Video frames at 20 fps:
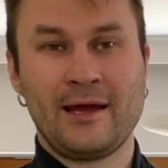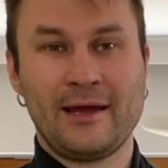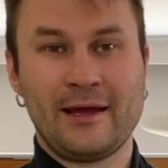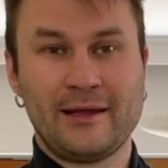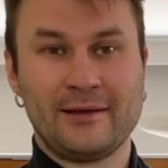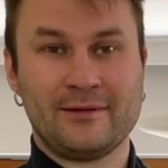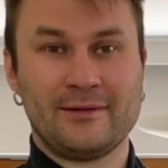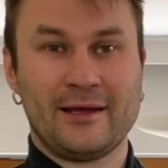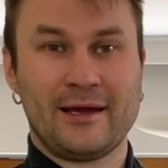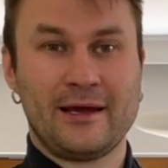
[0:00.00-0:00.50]

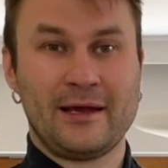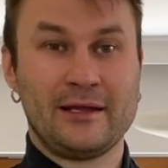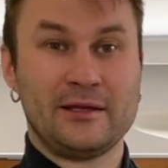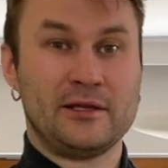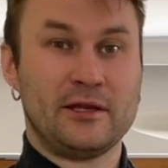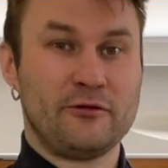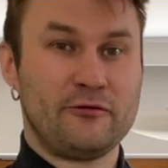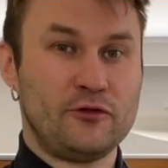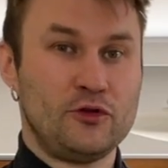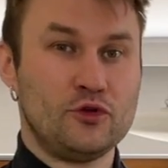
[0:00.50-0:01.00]
in
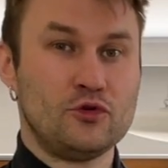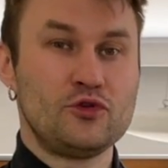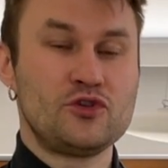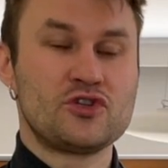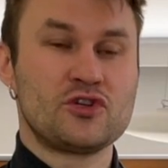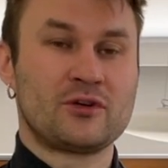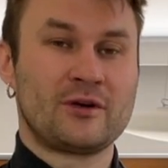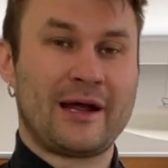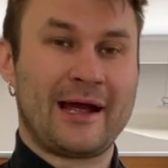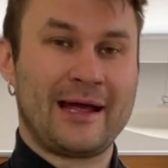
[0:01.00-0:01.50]
the
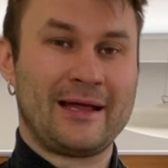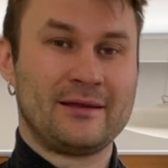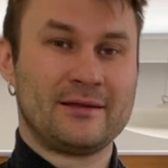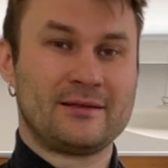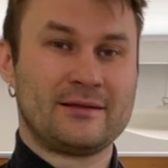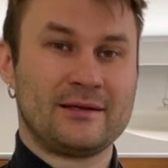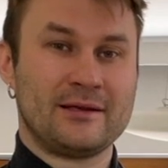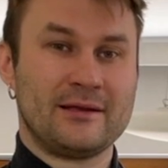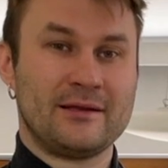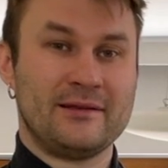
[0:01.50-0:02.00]
future, and
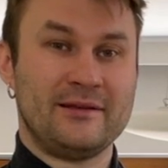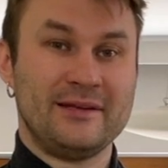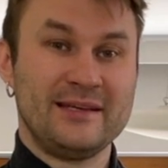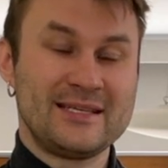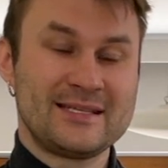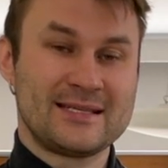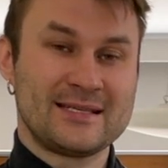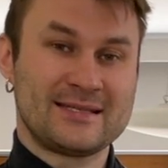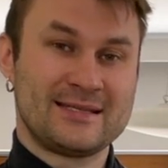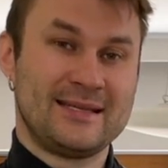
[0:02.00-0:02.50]

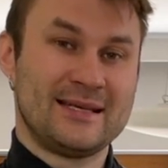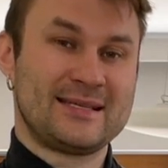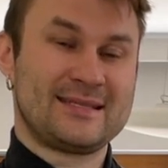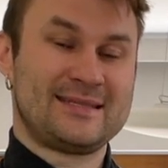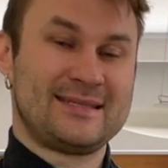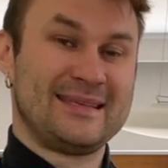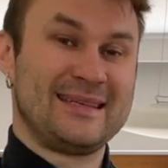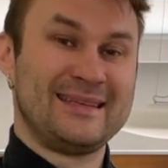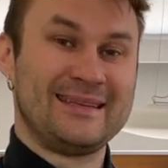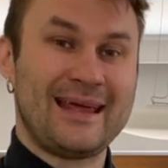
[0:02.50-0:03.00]
this is the
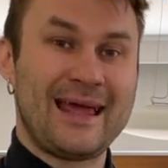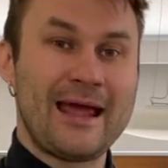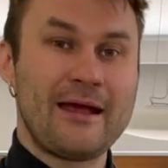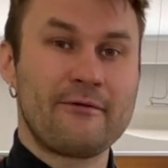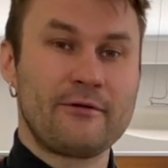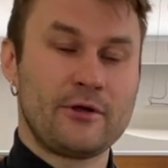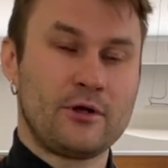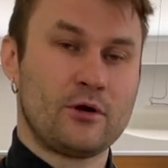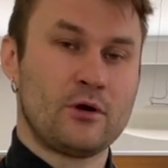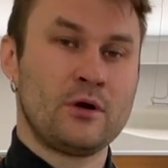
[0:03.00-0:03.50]

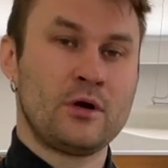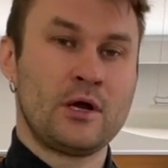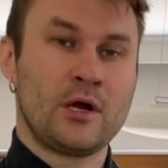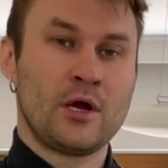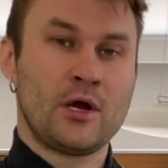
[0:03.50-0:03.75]
scenario